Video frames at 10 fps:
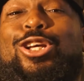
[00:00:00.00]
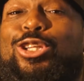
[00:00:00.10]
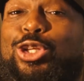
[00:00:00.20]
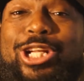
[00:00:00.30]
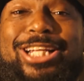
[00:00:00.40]

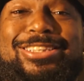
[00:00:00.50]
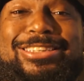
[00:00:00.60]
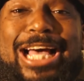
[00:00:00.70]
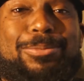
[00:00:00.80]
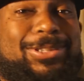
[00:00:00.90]
you need to
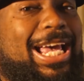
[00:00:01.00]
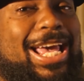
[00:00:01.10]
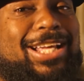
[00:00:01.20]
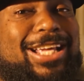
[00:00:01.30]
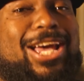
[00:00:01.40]
stop
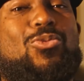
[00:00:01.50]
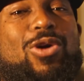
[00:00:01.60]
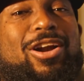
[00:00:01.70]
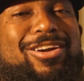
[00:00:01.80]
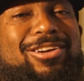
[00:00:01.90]
saying the
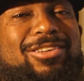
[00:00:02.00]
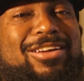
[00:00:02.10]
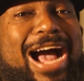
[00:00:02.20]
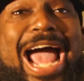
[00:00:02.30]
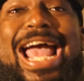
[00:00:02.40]
N-word.
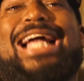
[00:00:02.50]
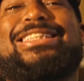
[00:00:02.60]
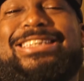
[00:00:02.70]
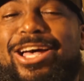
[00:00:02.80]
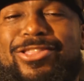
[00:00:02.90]
I had to
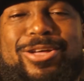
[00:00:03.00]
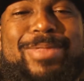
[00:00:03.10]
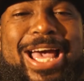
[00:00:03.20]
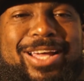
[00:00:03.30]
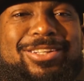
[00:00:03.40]
tell them that